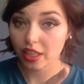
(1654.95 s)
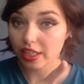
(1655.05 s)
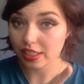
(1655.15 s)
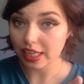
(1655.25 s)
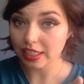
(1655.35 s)

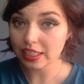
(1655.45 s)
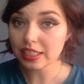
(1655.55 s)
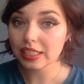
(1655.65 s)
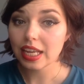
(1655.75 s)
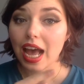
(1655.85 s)
this
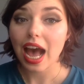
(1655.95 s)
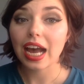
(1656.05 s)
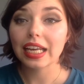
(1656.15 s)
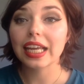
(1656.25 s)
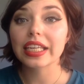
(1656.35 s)
sentence,
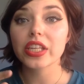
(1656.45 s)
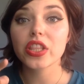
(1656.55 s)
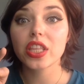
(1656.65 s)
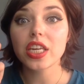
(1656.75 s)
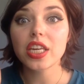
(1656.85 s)
I
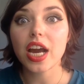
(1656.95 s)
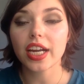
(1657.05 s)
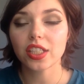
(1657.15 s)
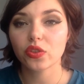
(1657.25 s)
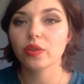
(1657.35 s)
like the
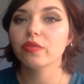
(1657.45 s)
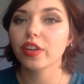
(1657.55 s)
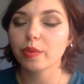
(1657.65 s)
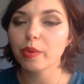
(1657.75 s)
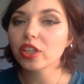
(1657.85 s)
ice cream
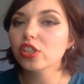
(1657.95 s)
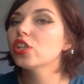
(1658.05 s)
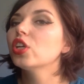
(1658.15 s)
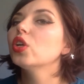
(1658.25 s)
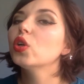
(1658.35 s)
very
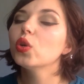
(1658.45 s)
much,